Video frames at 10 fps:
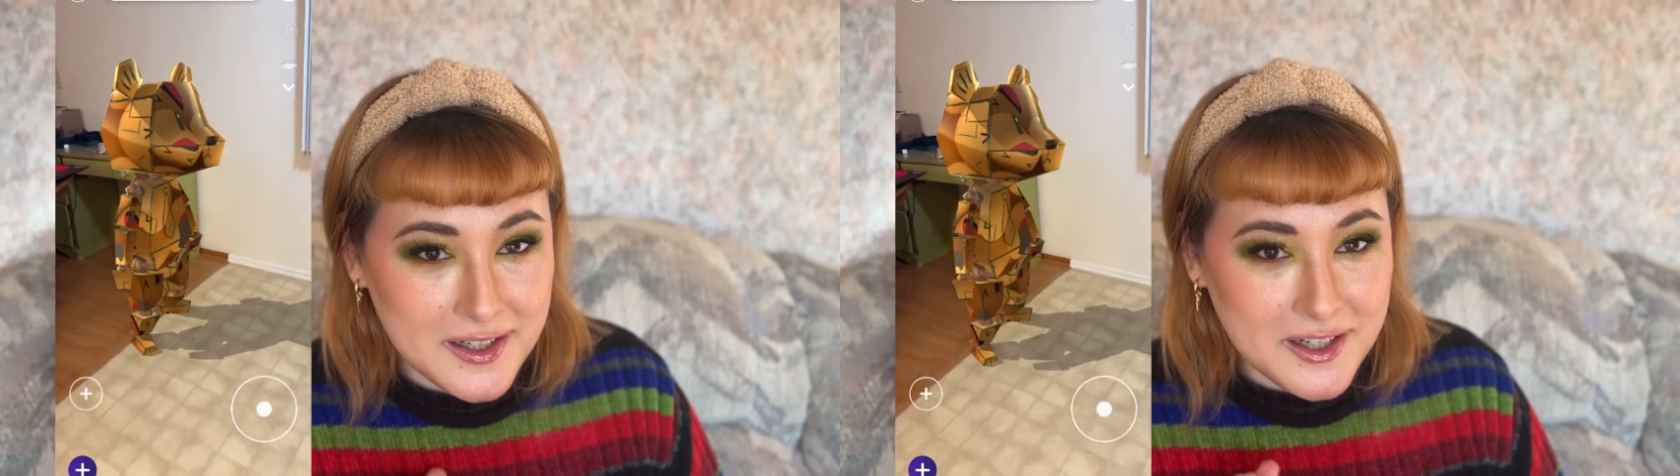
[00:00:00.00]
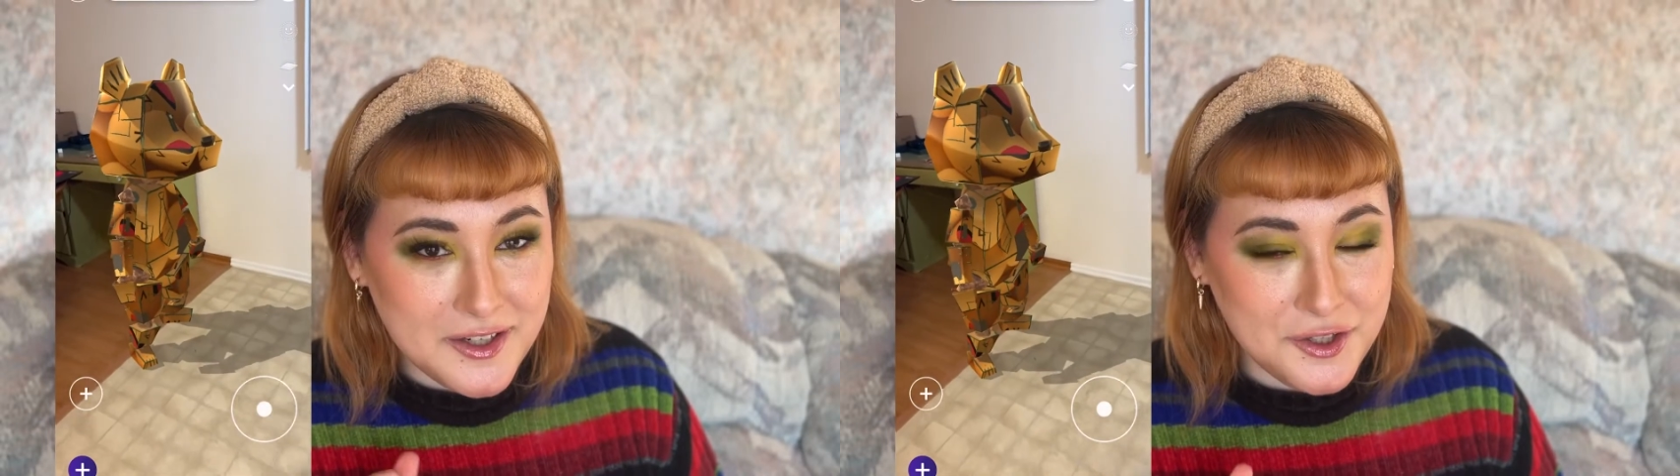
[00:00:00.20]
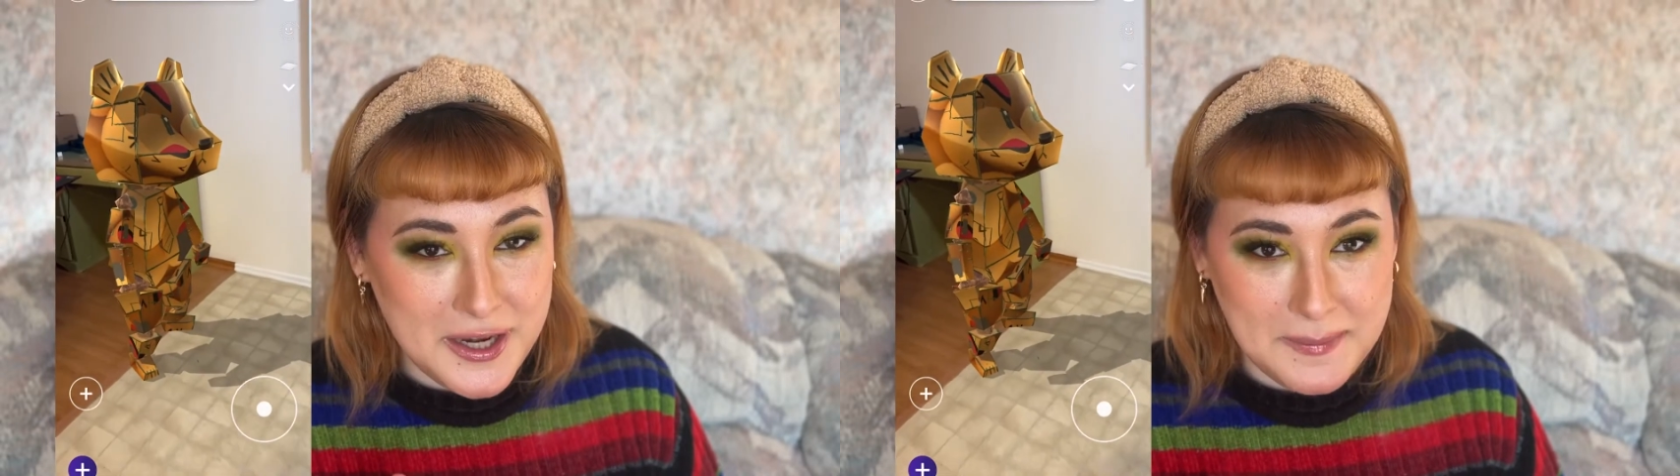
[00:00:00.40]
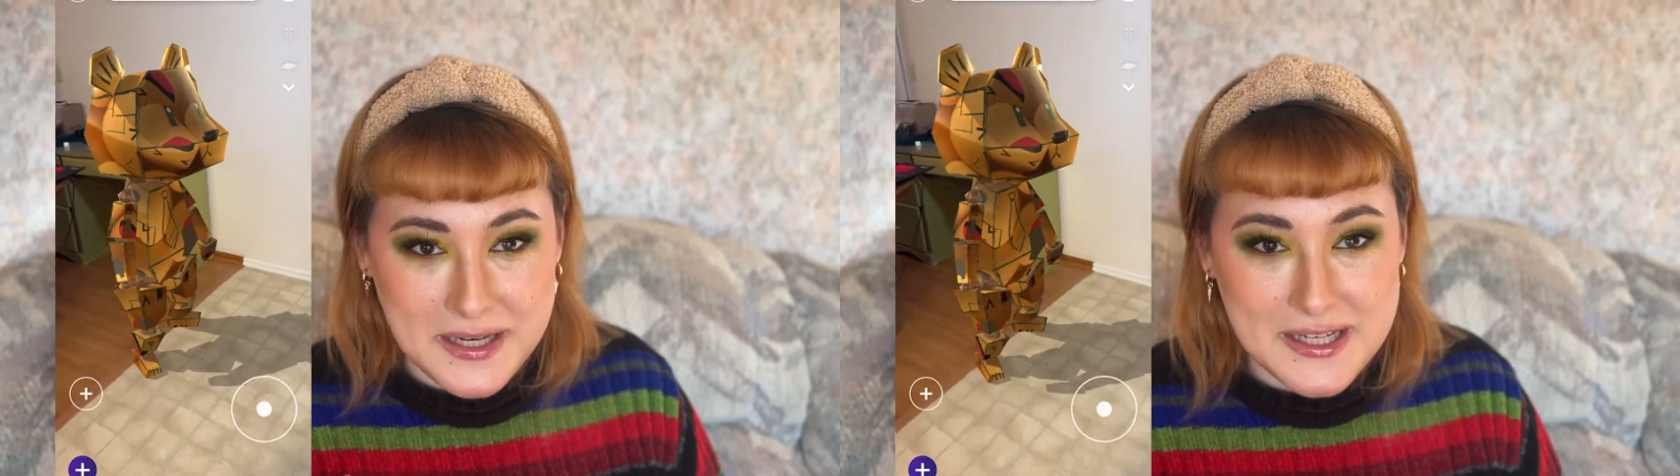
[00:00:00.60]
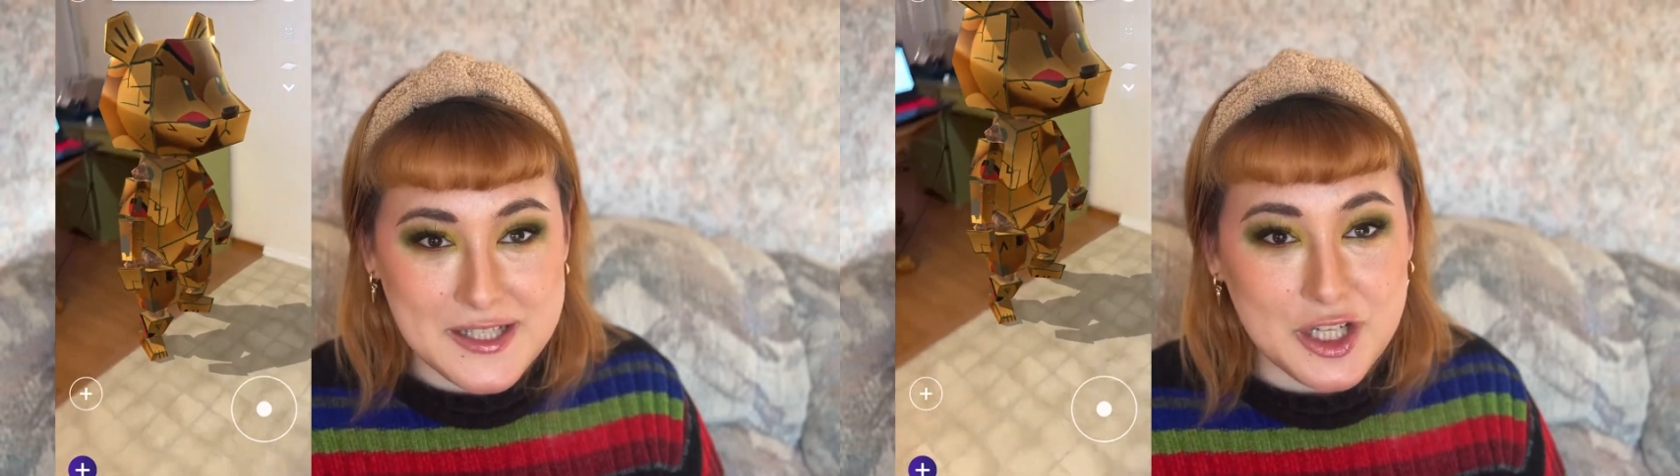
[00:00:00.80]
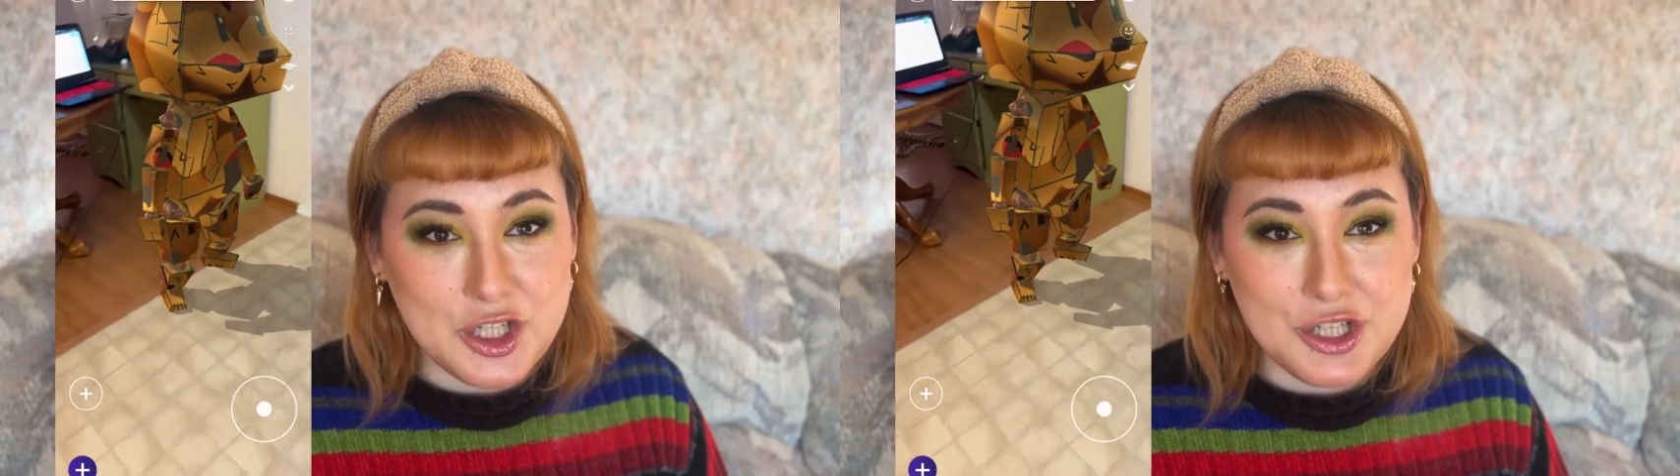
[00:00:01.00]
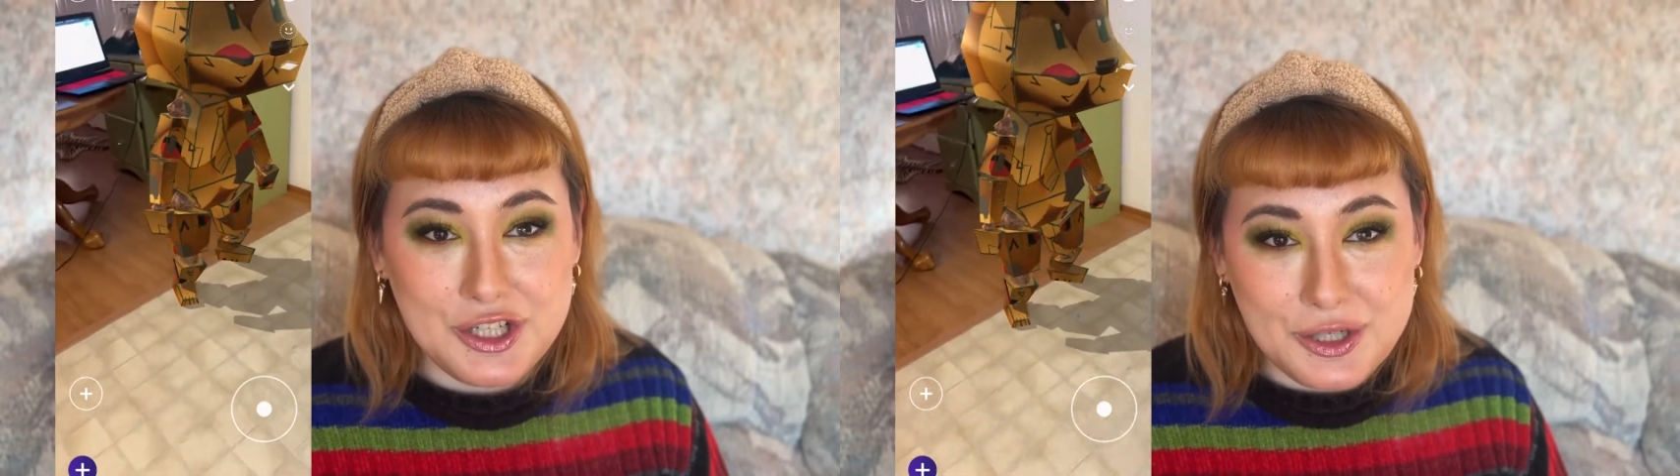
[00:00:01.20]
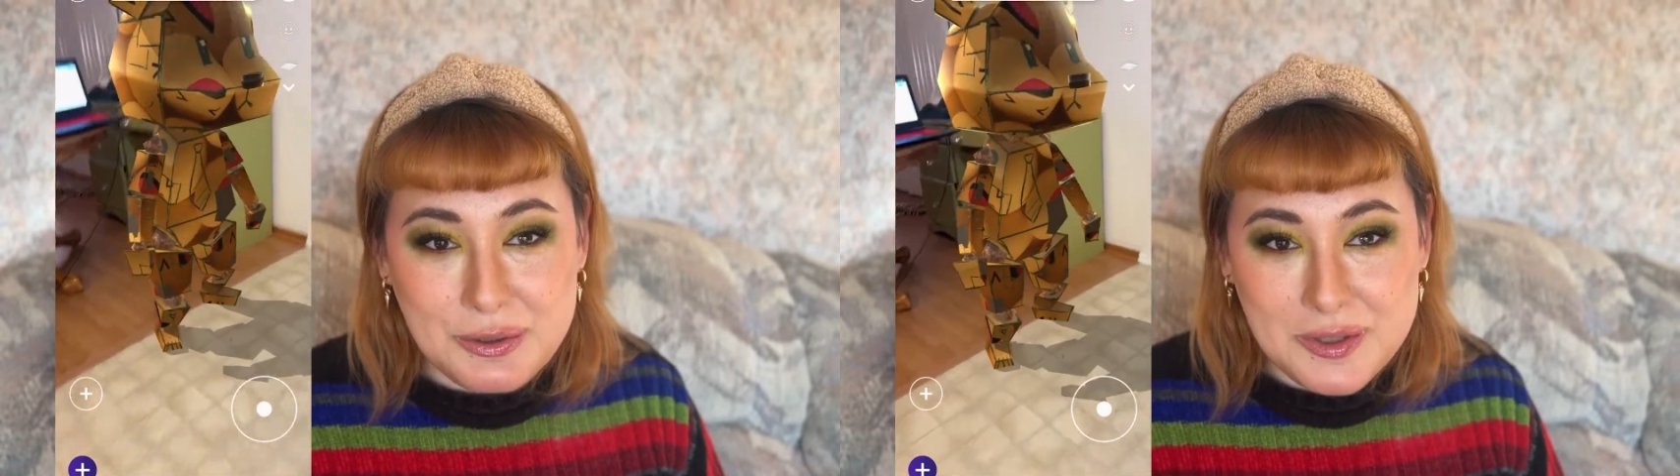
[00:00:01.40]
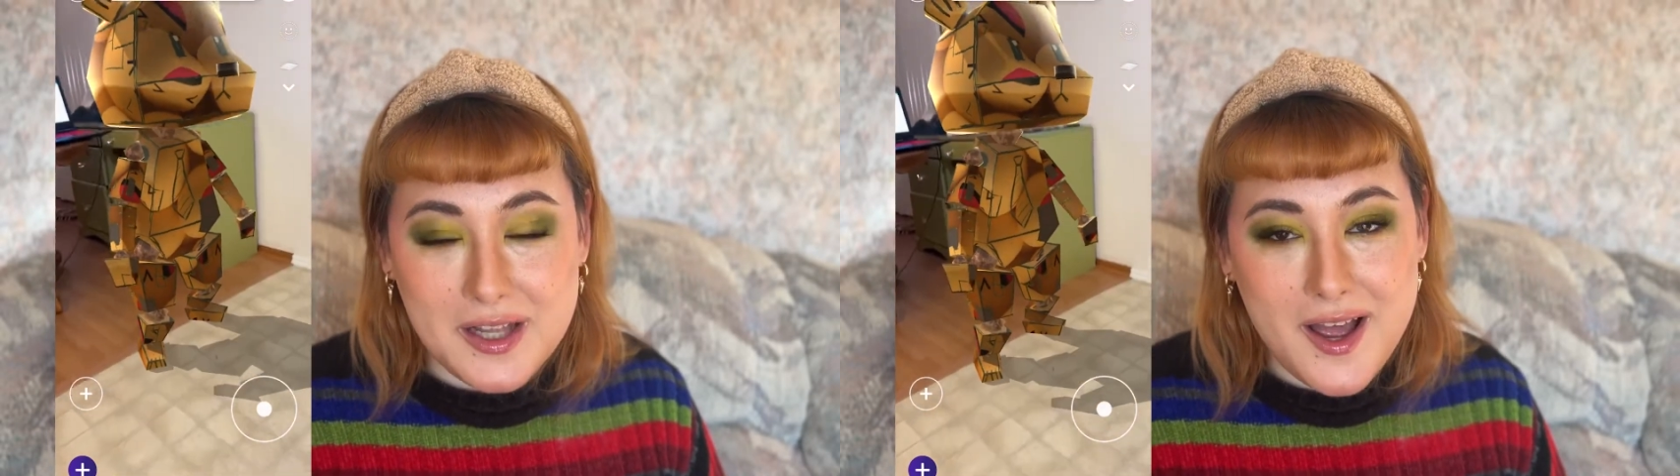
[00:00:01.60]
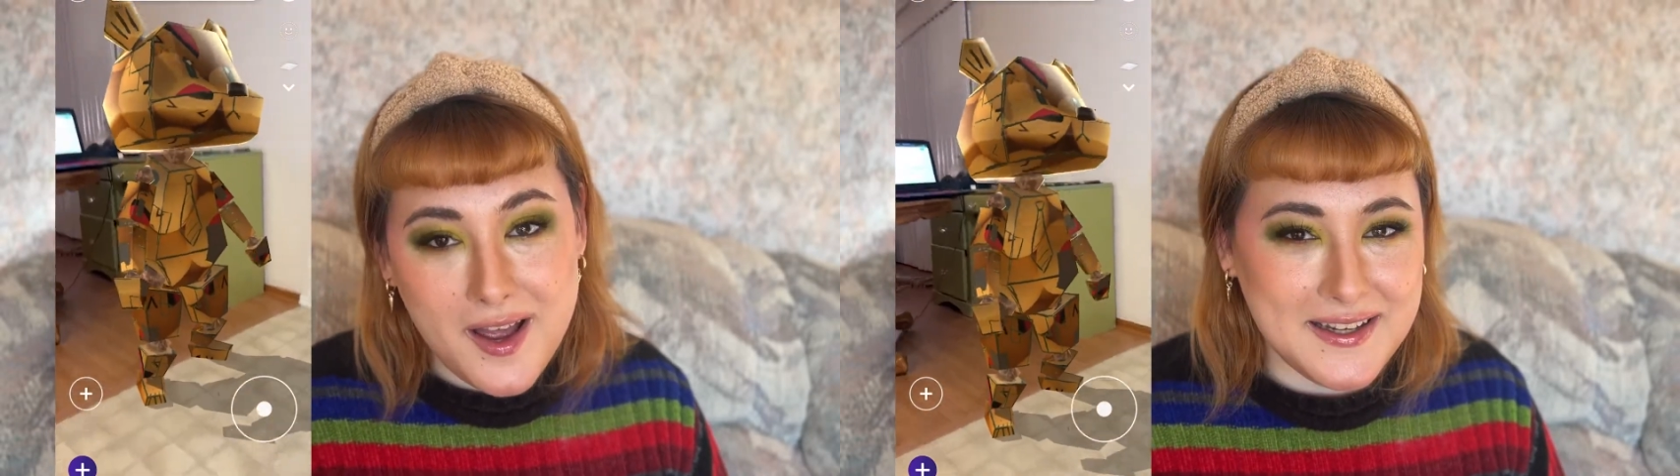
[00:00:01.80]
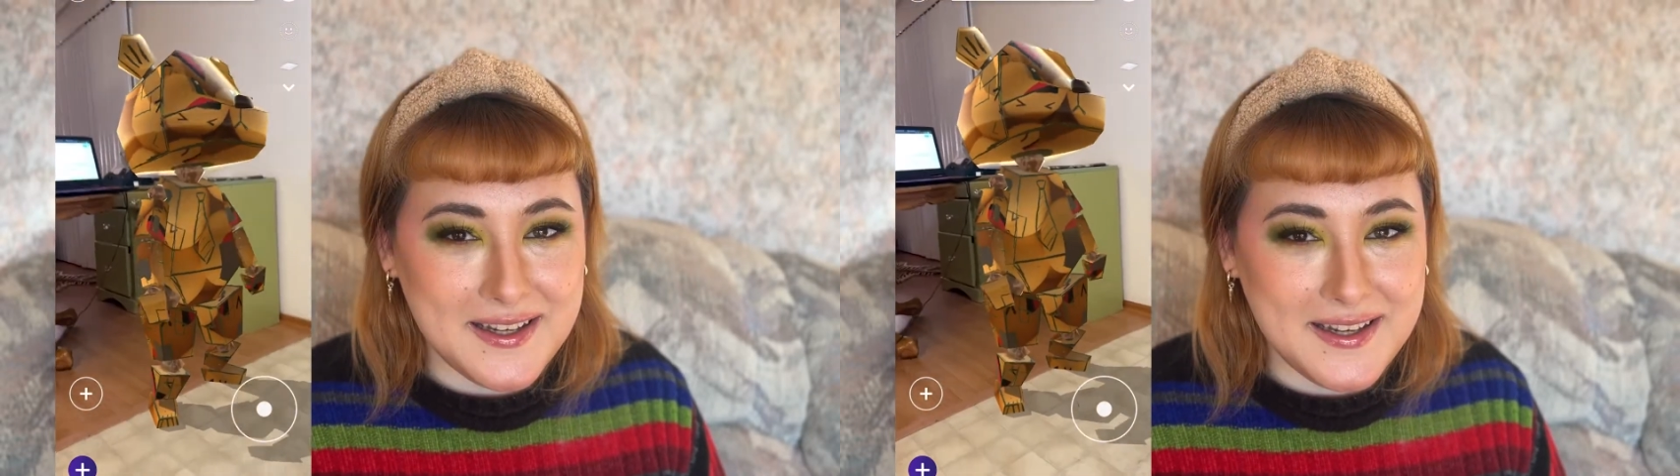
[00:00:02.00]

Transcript: Her name is Lola.